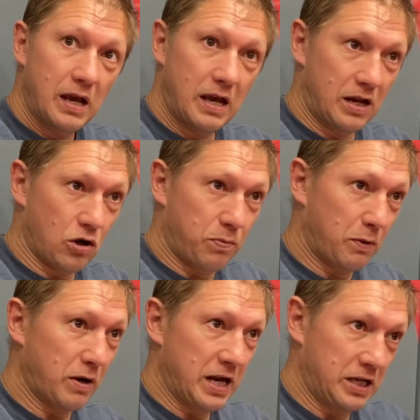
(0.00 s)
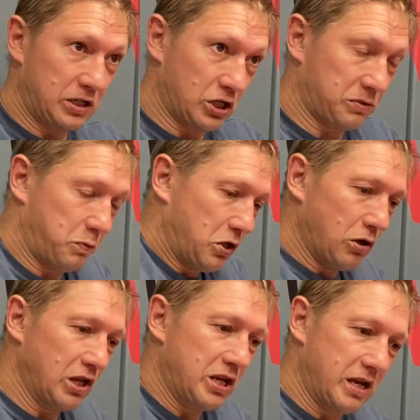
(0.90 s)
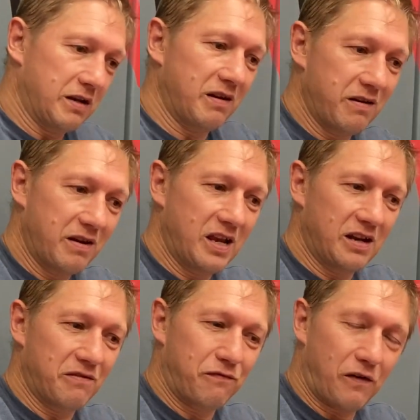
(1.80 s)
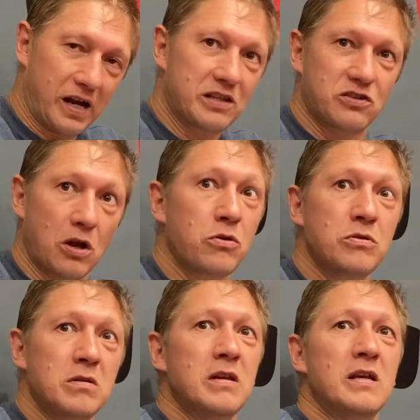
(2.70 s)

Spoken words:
and operating just purely in fight zone,